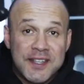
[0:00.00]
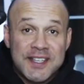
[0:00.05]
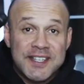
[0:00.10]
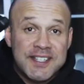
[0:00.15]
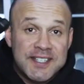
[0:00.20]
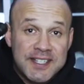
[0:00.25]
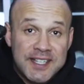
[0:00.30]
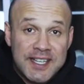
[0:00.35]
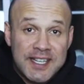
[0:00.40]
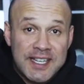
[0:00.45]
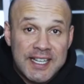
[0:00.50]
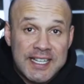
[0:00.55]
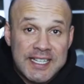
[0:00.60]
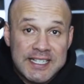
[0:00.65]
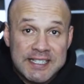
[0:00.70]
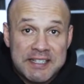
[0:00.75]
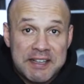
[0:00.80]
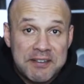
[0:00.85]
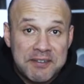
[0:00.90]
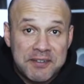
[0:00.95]
This thing
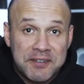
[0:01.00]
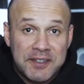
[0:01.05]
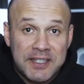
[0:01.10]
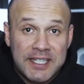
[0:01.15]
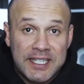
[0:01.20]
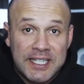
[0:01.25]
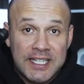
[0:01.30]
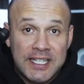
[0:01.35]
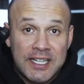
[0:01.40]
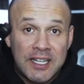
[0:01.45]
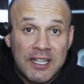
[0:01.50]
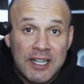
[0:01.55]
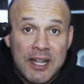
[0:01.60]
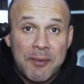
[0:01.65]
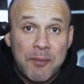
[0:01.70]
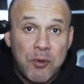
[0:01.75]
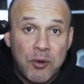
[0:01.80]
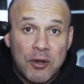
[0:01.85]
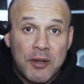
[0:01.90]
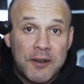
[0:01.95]
is definitely a
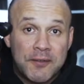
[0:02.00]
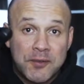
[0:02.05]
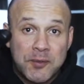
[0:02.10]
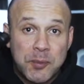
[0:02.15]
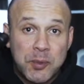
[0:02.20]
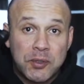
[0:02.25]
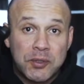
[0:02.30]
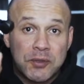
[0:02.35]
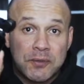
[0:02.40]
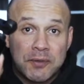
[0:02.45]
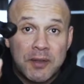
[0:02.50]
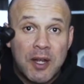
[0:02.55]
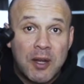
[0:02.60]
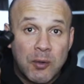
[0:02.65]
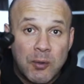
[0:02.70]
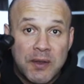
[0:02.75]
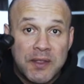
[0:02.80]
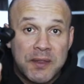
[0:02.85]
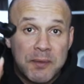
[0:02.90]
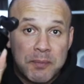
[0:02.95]
lot more comfortable to
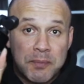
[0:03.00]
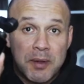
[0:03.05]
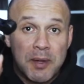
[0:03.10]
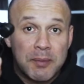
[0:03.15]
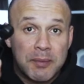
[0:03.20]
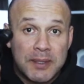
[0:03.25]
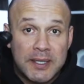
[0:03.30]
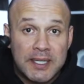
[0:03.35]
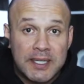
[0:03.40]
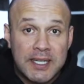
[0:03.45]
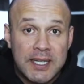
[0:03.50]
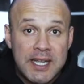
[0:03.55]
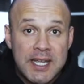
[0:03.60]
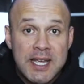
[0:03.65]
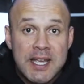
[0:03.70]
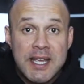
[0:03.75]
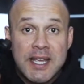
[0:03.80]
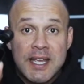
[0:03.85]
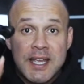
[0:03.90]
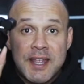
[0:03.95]
vlog with in public
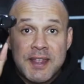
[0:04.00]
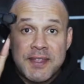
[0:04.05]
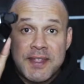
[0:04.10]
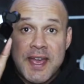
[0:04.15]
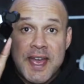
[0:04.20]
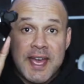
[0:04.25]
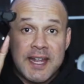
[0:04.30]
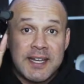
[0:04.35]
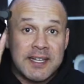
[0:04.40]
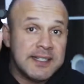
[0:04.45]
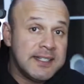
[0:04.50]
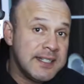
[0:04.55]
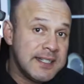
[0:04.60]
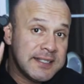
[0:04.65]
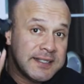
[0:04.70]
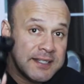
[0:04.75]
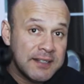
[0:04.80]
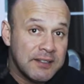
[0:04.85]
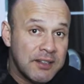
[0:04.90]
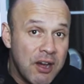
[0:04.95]
than a
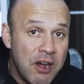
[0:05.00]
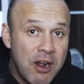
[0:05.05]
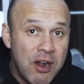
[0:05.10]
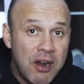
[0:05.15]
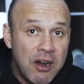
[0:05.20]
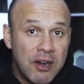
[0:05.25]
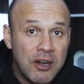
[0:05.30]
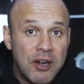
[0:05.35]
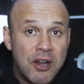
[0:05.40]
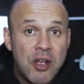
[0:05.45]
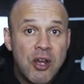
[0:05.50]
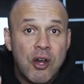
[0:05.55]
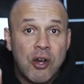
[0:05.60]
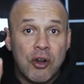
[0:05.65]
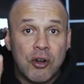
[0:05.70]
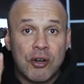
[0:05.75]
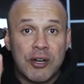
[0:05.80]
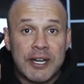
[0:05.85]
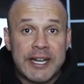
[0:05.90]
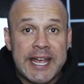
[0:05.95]
DSLR
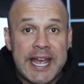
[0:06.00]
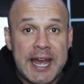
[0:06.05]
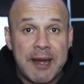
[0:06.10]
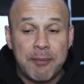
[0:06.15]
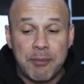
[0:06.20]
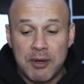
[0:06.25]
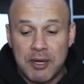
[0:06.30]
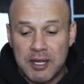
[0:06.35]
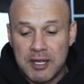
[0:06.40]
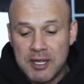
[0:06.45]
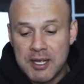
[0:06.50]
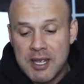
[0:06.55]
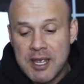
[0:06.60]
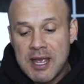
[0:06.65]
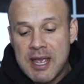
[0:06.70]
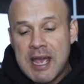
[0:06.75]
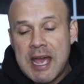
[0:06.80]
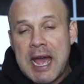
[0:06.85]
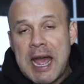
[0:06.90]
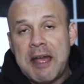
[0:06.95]
or a camera.
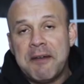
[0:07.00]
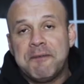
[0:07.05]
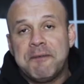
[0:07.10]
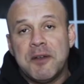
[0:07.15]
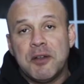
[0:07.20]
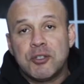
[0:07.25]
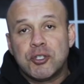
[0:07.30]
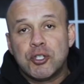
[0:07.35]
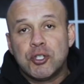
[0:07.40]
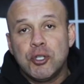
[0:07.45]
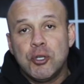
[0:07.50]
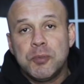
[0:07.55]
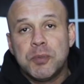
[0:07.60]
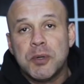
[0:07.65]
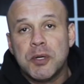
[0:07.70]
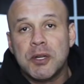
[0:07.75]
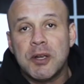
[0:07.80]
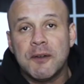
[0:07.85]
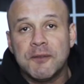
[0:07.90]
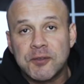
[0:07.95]
I felt
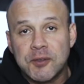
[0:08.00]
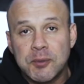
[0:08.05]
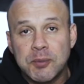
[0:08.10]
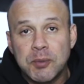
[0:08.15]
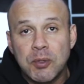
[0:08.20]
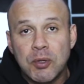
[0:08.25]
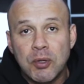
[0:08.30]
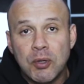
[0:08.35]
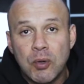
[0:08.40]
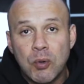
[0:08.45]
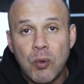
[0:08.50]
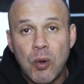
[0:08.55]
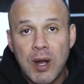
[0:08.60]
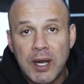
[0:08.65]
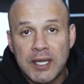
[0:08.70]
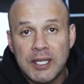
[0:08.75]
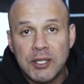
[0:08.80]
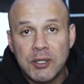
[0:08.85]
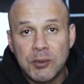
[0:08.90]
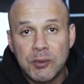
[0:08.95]
super comfortable
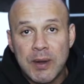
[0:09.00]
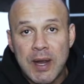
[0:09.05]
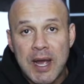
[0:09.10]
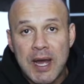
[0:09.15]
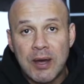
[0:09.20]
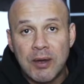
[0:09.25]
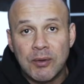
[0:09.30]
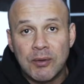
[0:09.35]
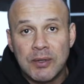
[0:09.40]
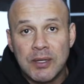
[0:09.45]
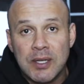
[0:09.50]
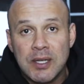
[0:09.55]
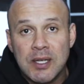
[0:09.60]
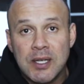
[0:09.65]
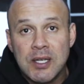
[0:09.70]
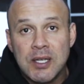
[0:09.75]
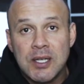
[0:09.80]
walking around